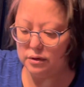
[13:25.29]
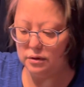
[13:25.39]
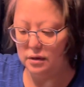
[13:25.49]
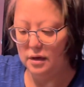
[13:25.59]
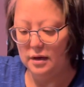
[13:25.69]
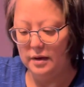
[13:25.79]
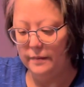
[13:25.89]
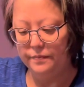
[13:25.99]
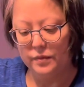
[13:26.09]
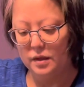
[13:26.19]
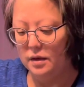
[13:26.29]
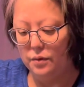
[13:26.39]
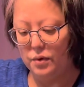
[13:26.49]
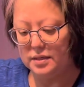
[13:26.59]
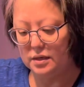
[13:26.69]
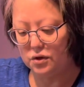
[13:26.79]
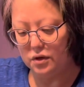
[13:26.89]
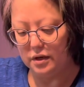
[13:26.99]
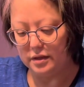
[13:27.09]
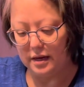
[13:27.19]
and it wasn't
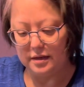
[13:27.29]
good.